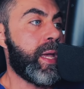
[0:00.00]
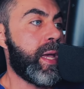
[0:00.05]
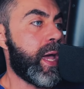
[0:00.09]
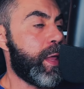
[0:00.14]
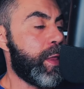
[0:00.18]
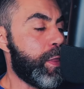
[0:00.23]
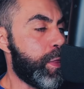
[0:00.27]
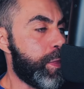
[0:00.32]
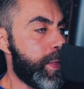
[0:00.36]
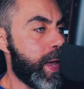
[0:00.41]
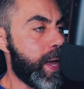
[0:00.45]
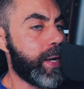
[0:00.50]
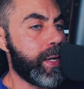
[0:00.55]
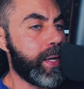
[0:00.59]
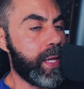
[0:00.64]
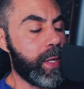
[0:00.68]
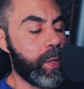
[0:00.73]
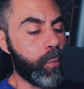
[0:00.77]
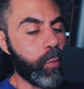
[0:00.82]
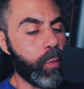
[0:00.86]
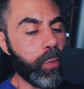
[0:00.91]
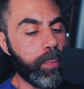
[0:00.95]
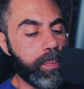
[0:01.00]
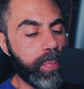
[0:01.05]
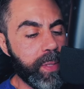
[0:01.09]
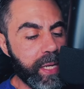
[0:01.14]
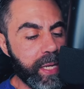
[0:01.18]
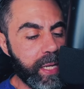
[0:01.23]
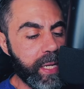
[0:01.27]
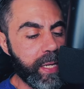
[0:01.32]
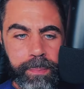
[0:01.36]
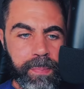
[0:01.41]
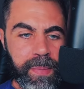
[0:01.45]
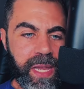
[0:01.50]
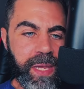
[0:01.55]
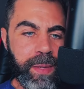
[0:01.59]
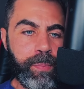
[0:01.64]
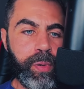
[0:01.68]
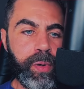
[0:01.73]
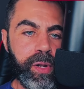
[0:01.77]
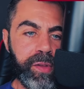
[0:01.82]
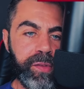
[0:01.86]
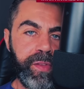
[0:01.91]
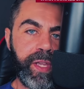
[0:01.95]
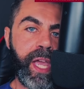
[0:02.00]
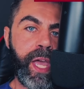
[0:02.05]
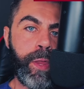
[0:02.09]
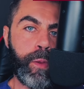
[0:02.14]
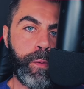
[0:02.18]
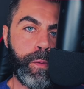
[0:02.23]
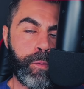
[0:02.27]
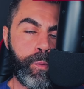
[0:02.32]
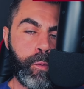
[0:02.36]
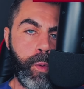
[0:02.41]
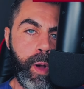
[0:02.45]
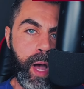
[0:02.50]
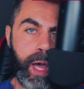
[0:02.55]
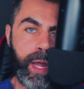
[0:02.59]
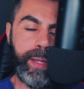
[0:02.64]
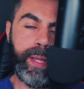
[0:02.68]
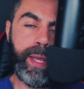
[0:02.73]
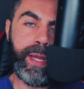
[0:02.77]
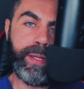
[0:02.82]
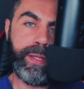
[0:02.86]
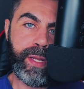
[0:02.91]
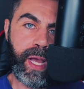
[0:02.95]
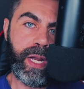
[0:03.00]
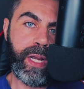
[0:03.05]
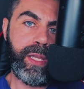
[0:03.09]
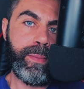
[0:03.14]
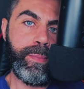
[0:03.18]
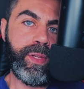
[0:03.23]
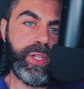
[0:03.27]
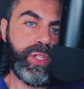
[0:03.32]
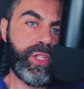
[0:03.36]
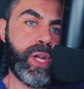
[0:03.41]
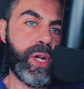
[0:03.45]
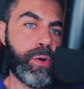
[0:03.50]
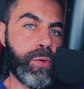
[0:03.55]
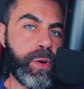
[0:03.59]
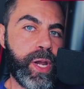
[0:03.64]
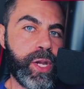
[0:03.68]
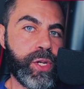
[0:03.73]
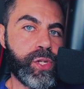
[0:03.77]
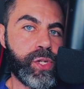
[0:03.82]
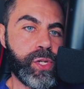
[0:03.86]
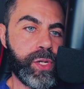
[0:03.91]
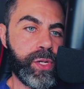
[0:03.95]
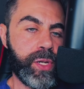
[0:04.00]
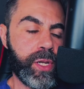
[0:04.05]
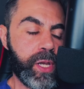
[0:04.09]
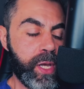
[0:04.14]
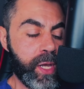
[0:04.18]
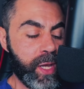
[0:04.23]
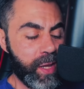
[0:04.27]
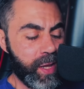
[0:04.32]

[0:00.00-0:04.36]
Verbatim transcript: and then it will be me putting together through online document generation